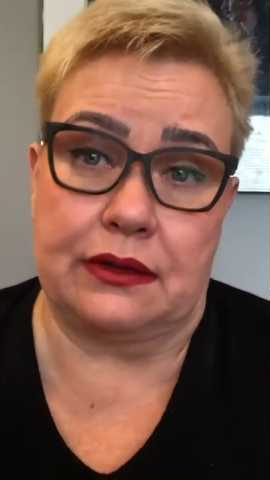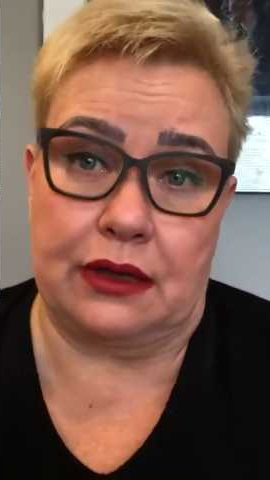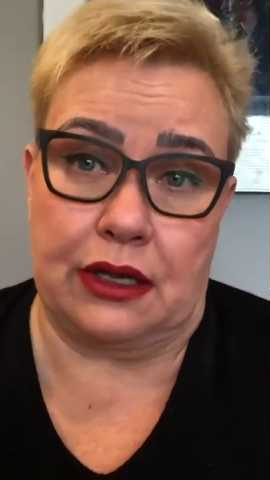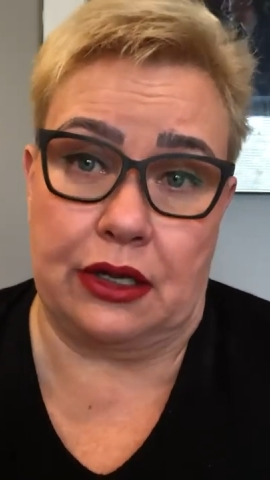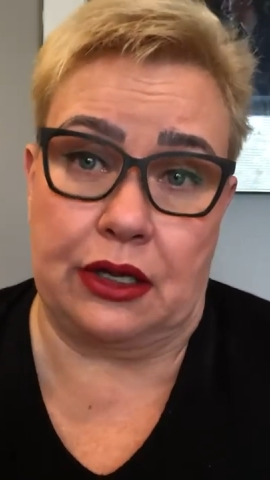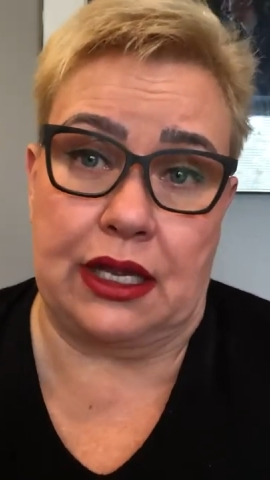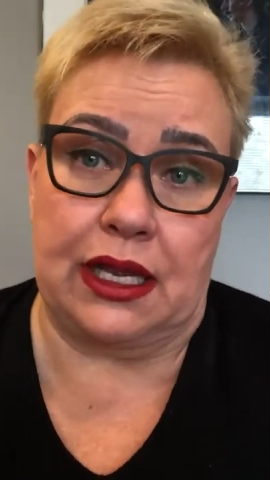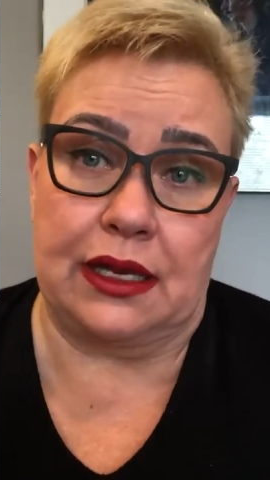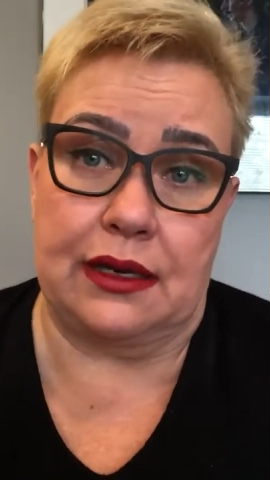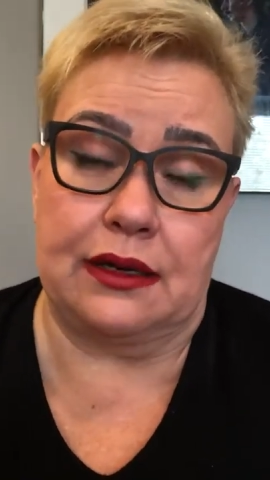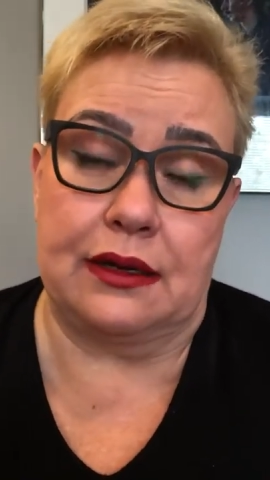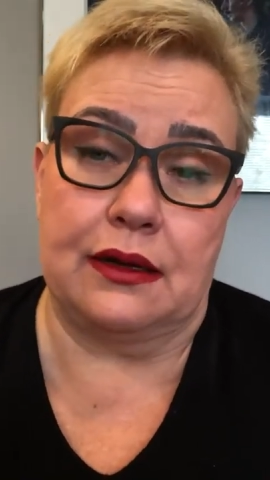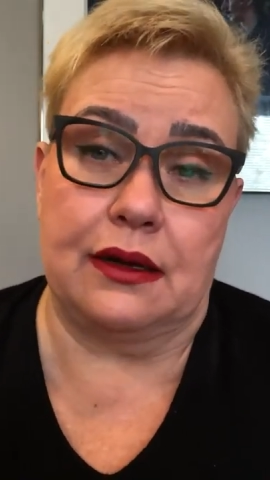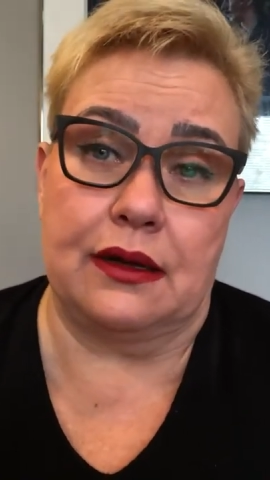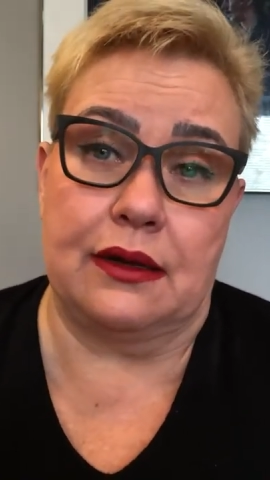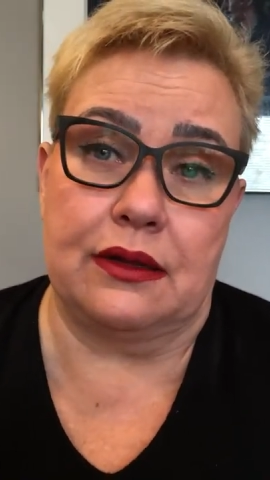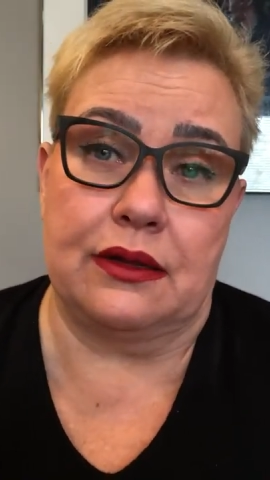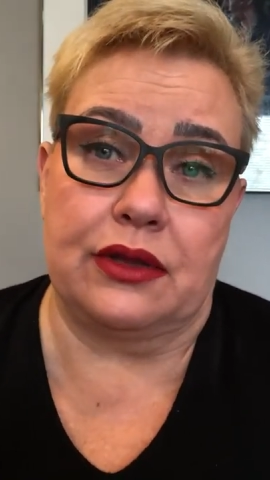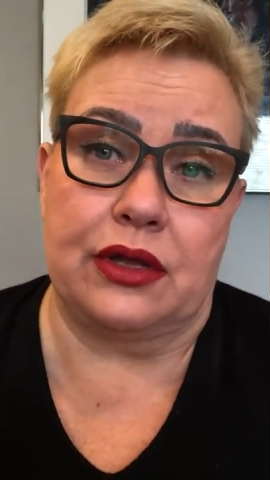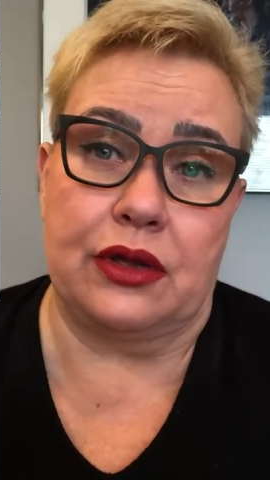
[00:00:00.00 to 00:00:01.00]

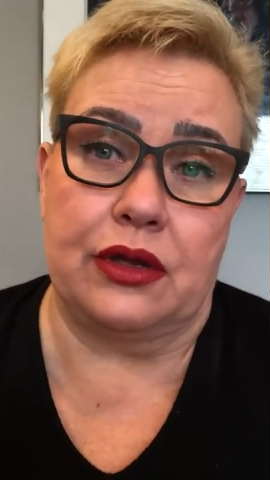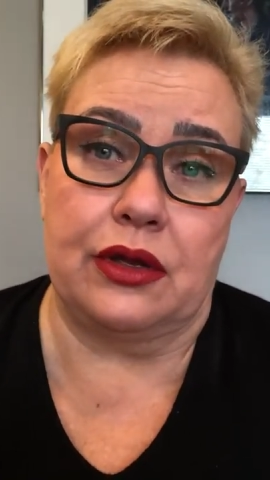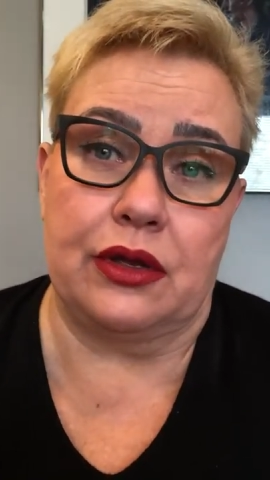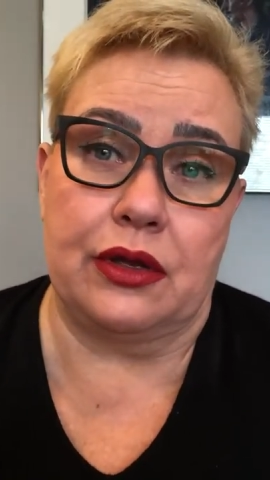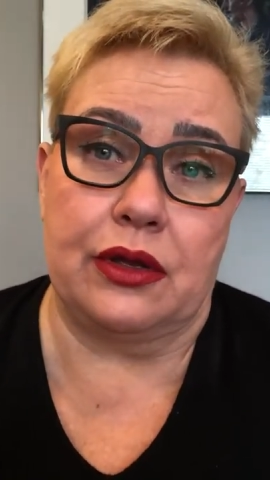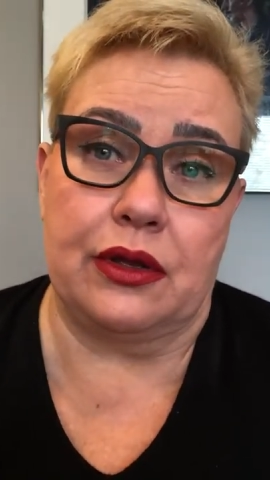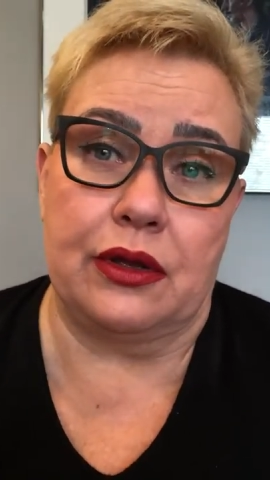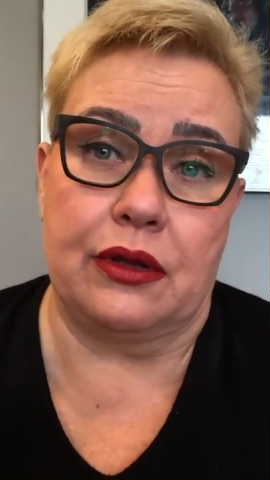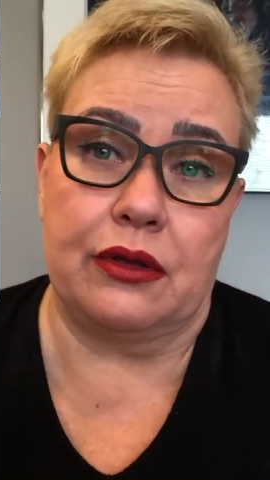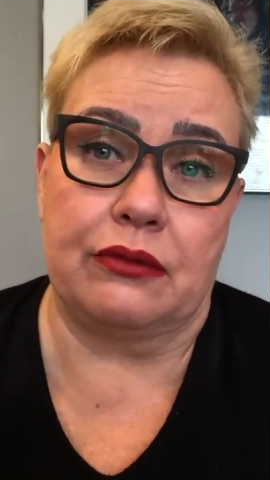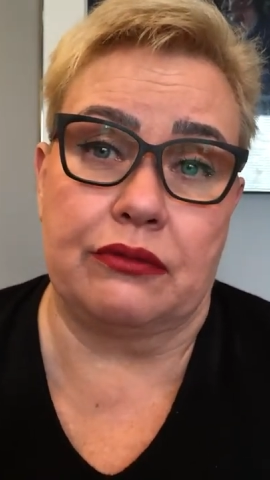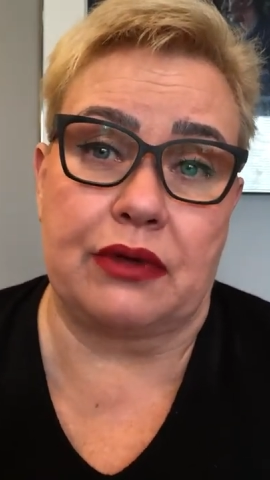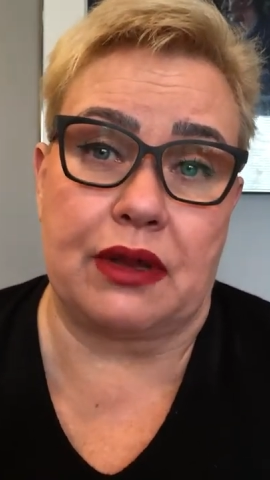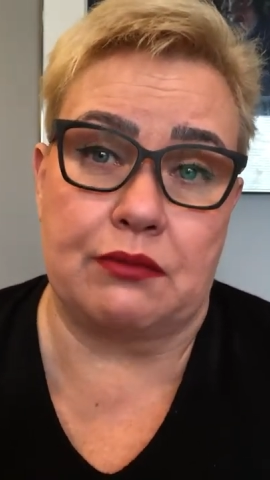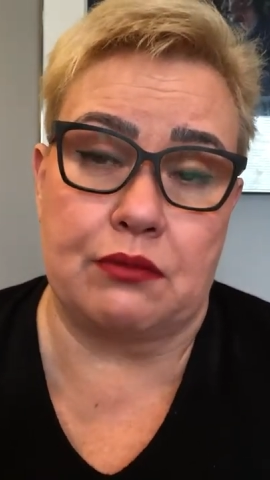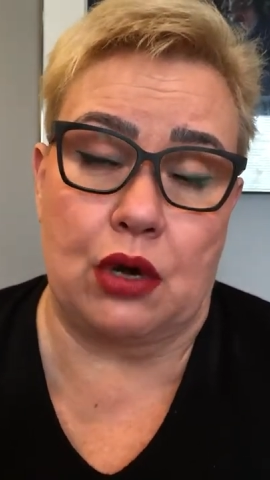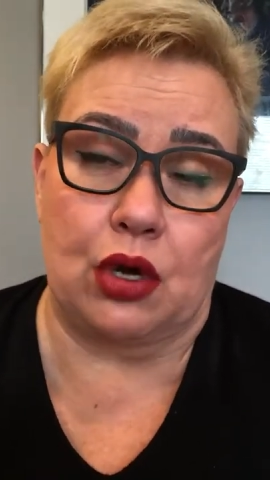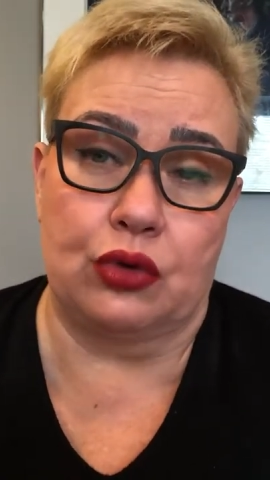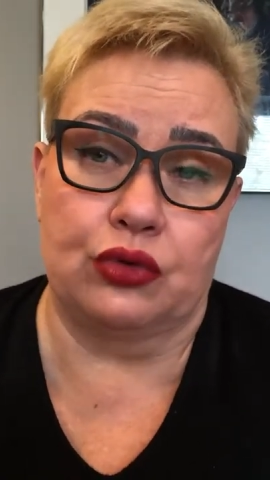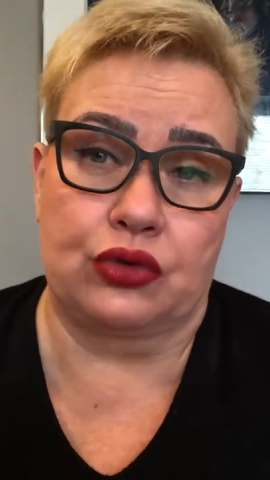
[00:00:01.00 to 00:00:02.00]
again, the
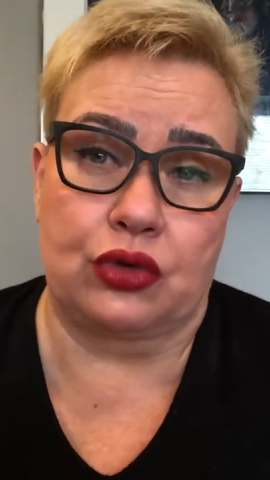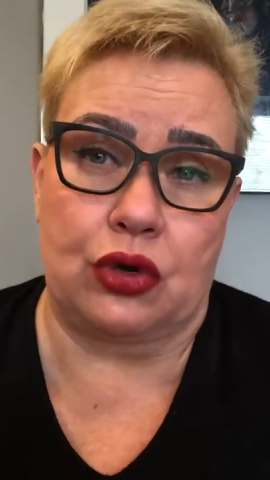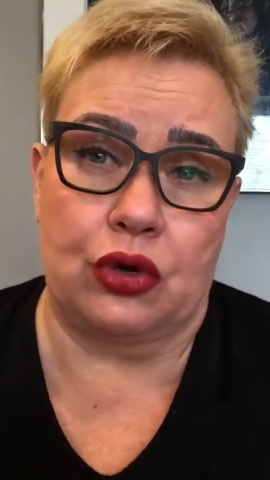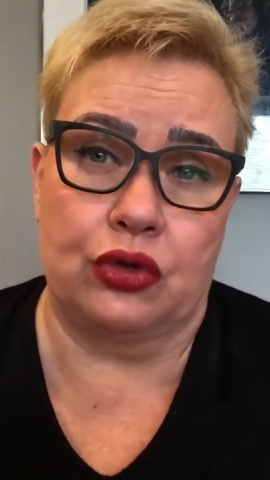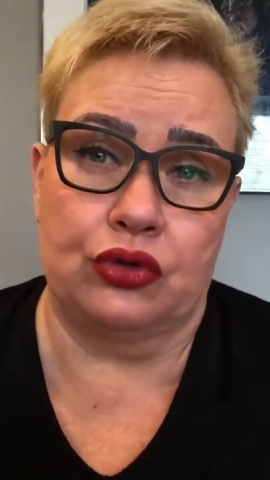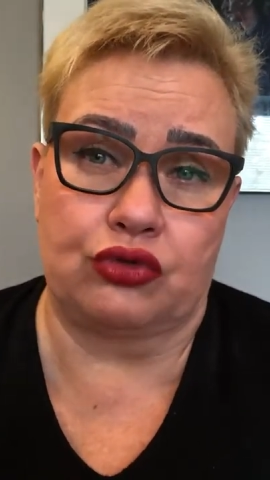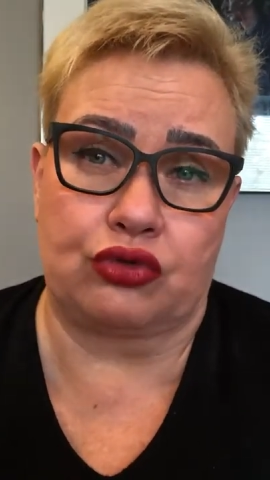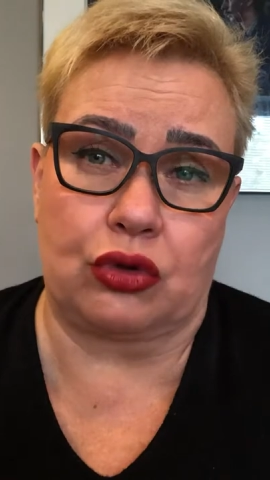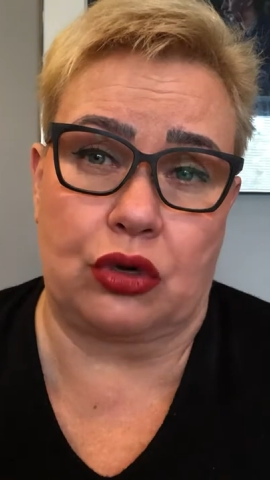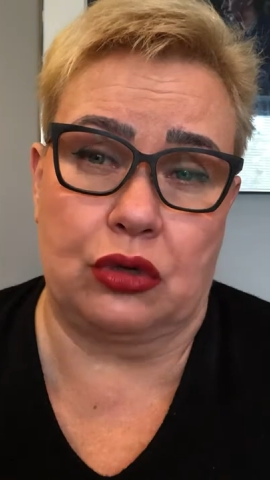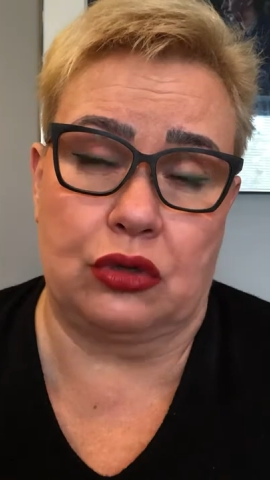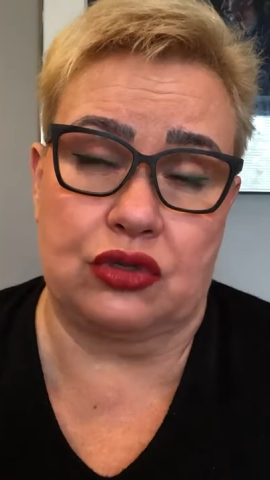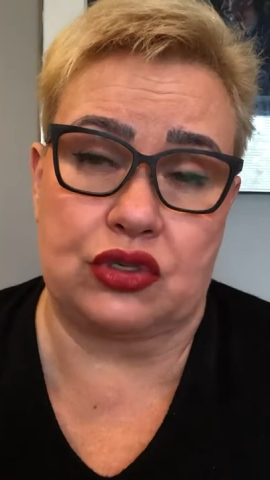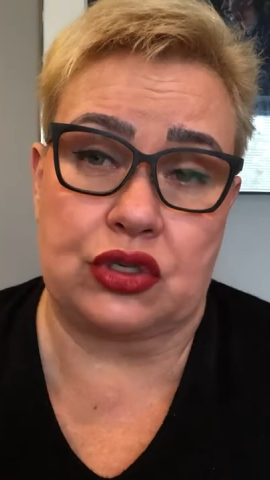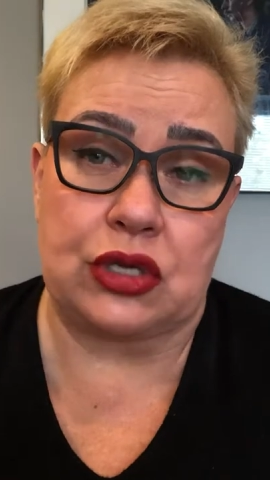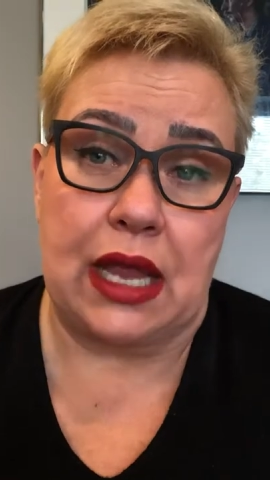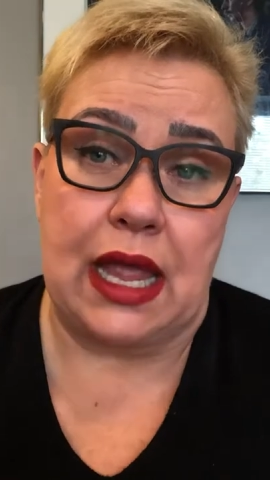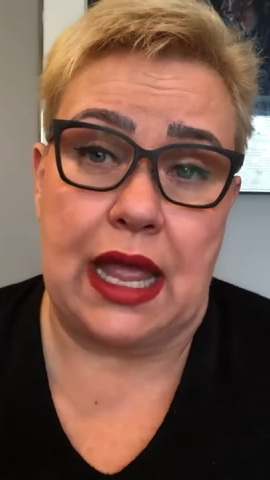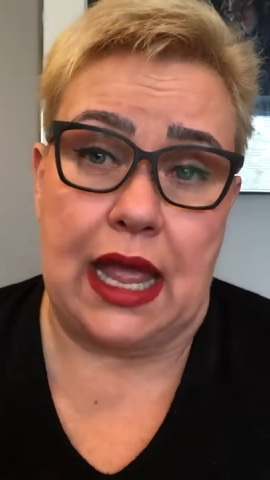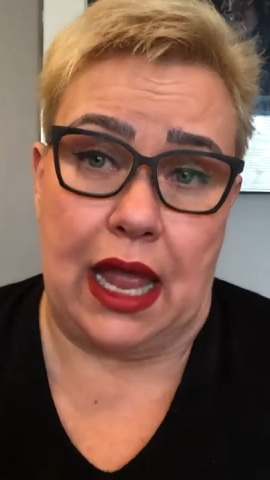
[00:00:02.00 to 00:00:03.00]
remote
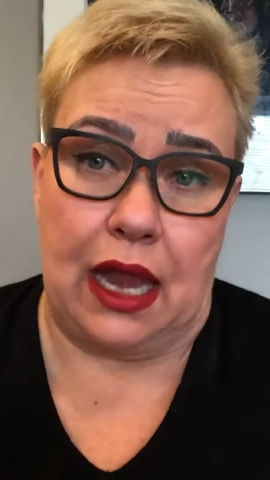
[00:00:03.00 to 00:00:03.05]
controls